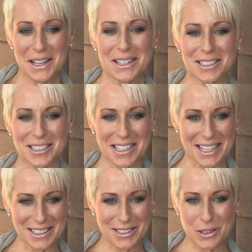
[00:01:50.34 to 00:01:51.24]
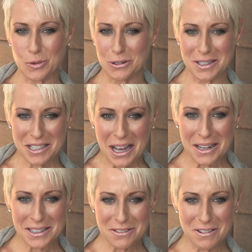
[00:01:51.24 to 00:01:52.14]
6. We're
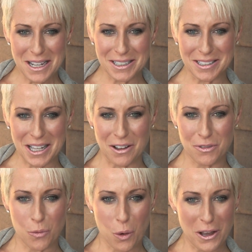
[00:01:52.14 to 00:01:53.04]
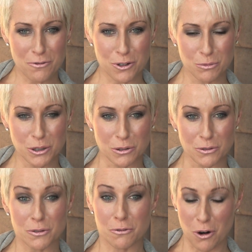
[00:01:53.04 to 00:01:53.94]
entirely ready to have the wife removed
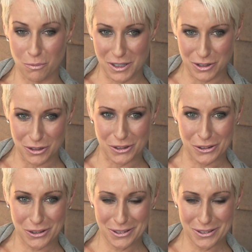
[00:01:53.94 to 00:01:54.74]
from this earth.